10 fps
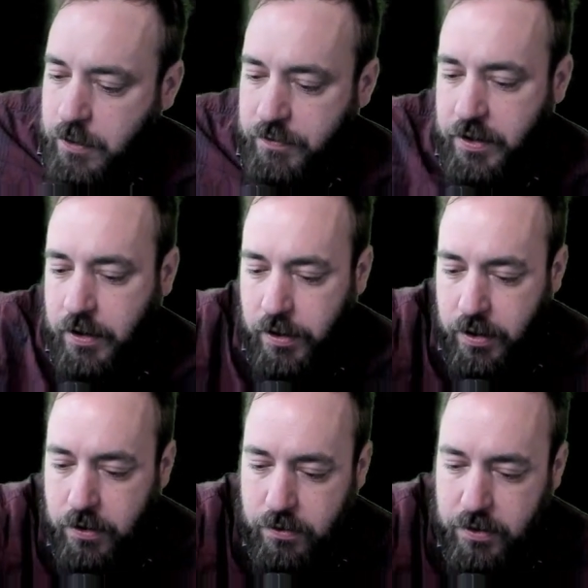over here, you
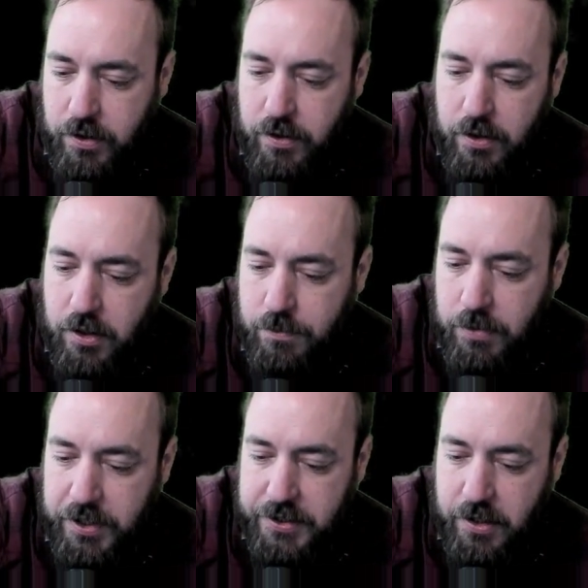know? But
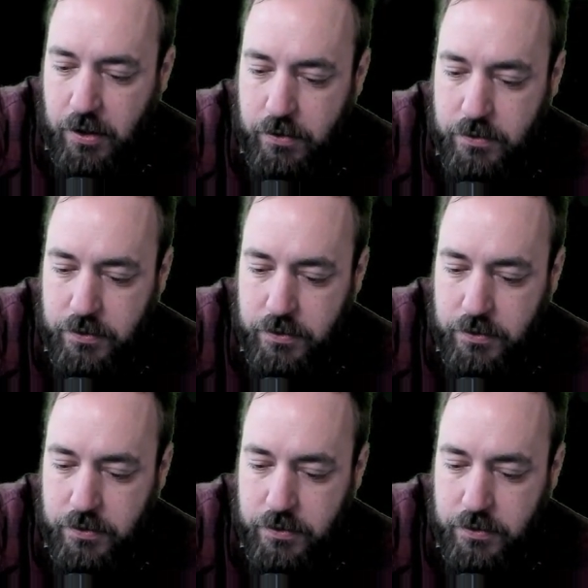let's go.